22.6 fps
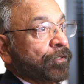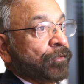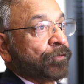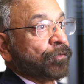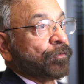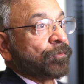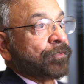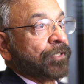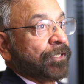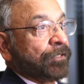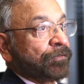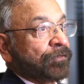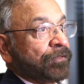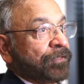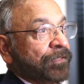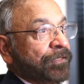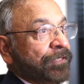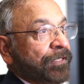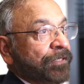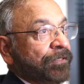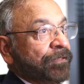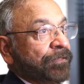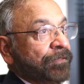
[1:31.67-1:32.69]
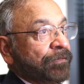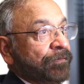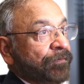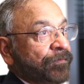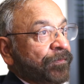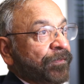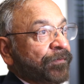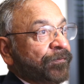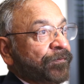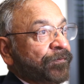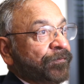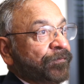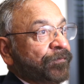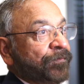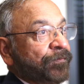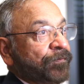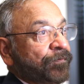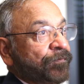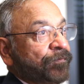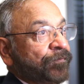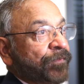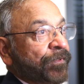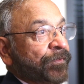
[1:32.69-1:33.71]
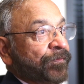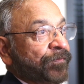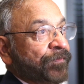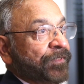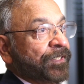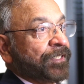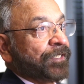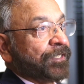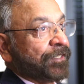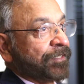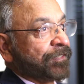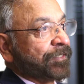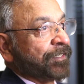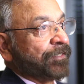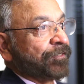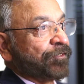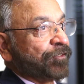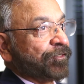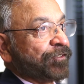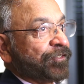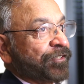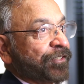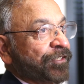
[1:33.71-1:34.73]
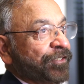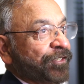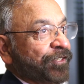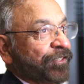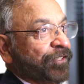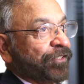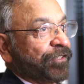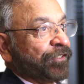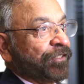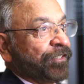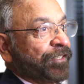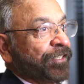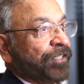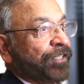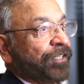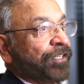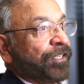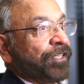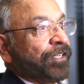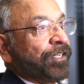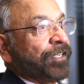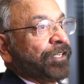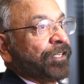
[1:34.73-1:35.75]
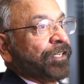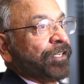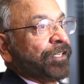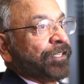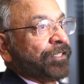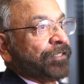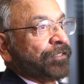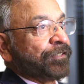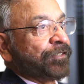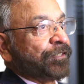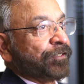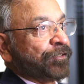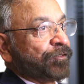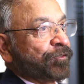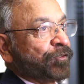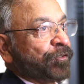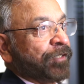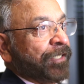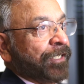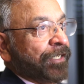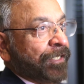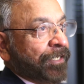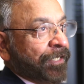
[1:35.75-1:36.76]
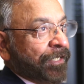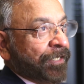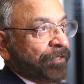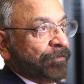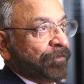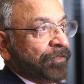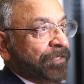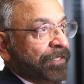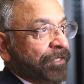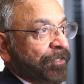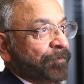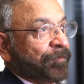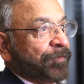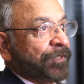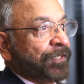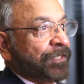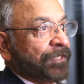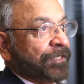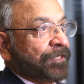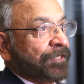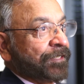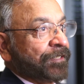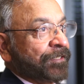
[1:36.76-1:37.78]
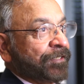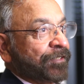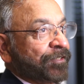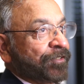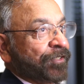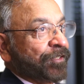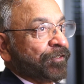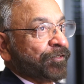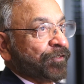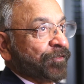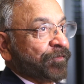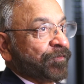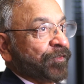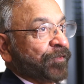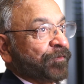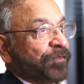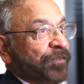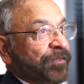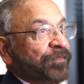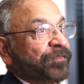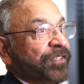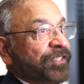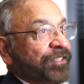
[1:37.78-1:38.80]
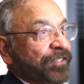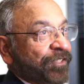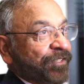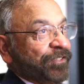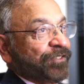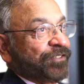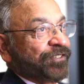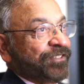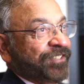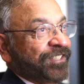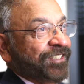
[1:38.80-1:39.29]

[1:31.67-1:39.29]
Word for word: 2015 is an interesting year. This July, I will have been in this country for 50 years.